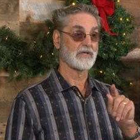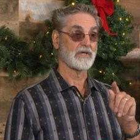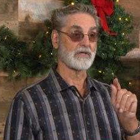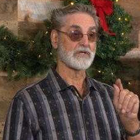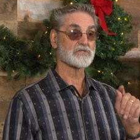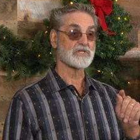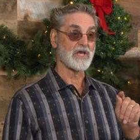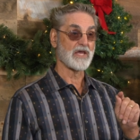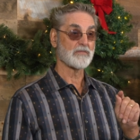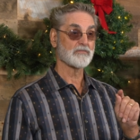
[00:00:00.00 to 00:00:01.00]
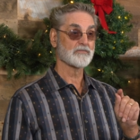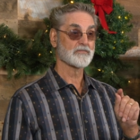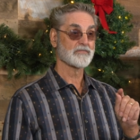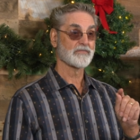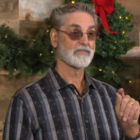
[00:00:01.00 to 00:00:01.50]
And his name
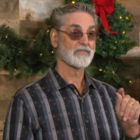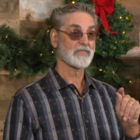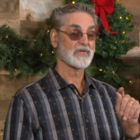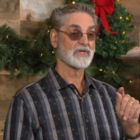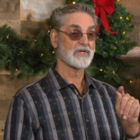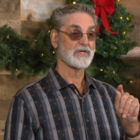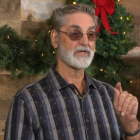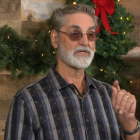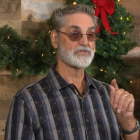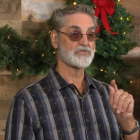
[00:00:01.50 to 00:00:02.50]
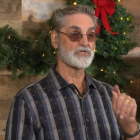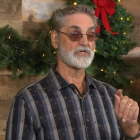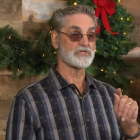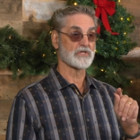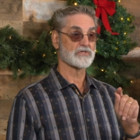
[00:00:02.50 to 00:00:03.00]
is
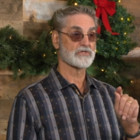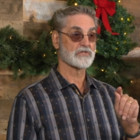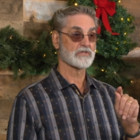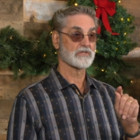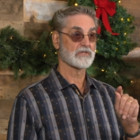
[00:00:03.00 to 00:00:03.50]
Jesus.